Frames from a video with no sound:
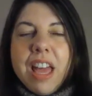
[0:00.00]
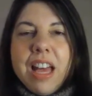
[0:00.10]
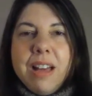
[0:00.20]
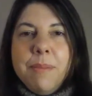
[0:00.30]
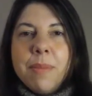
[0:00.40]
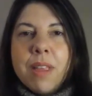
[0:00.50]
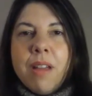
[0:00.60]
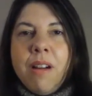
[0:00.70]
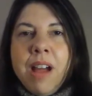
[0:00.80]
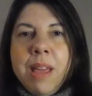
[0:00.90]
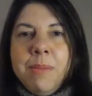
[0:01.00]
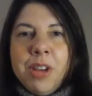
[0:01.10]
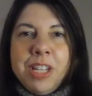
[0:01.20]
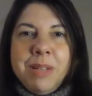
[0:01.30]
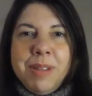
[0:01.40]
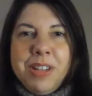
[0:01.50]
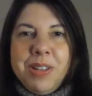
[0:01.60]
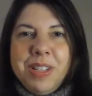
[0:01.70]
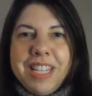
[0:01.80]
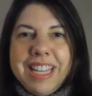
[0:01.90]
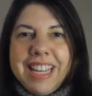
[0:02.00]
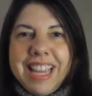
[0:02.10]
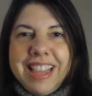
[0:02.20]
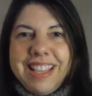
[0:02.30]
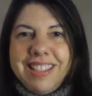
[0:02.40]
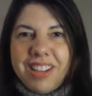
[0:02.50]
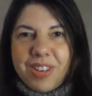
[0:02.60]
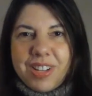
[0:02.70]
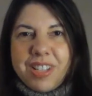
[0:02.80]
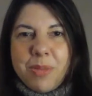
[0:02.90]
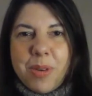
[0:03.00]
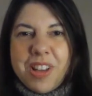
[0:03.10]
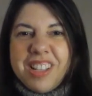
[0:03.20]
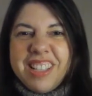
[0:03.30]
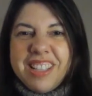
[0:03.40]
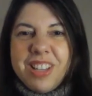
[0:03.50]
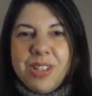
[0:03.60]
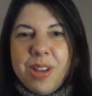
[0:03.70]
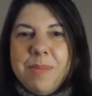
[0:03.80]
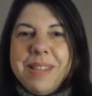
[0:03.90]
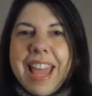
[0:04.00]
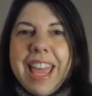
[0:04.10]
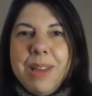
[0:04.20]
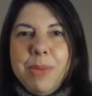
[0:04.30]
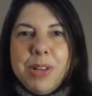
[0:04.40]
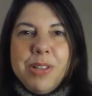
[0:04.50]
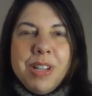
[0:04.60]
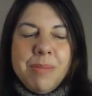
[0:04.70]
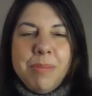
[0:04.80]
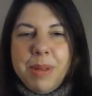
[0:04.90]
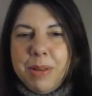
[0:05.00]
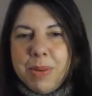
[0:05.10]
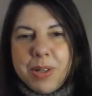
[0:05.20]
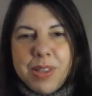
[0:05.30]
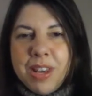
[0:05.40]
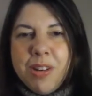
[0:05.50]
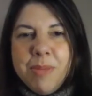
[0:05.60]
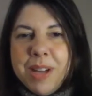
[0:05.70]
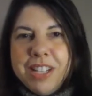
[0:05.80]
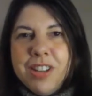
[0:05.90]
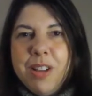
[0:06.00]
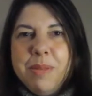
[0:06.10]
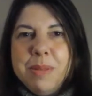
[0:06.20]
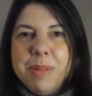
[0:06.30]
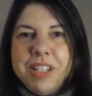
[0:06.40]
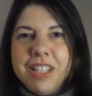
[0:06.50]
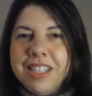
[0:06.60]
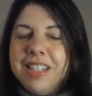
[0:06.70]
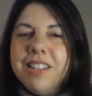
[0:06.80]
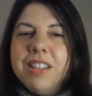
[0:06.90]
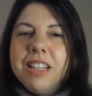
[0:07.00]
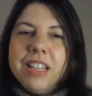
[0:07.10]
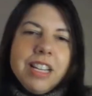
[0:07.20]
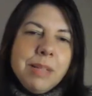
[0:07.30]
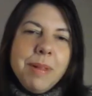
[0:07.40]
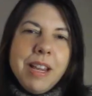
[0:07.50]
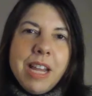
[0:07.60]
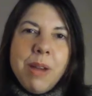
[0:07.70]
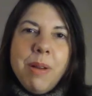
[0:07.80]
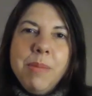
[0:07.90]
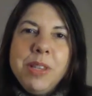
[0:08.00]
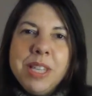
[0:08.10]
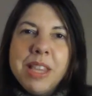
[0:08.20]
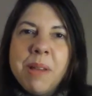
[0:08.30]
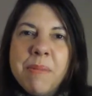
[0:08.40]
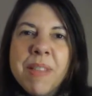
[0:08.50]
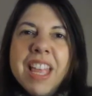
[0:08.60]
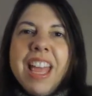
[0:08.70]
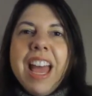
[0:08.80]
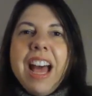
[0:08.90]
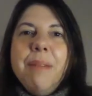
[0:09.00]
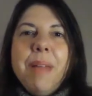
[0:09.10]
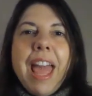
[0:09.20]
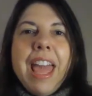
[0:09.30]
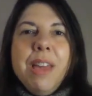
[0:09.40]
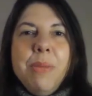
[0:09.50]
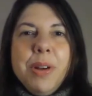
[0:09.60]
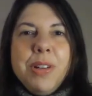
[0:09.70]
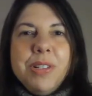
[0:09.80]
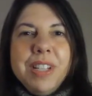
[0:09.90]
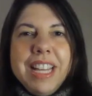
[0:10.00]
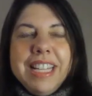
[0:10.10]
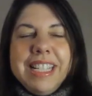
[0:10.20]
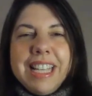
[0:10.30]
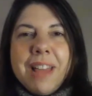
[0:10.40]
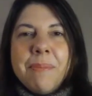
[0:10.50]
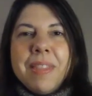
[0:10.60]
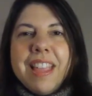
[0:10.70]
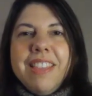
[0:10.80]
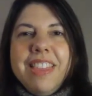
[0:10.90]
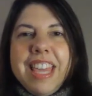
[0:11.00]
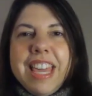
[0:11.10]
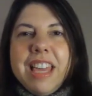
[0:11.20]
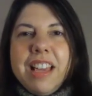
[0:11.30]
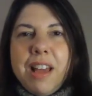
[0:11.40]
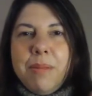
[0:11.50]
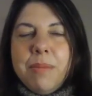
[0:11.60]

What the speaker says: I am going to be using in this series the terms A world and B world. They're not my terms, but just to explain how I'm using them. A world is the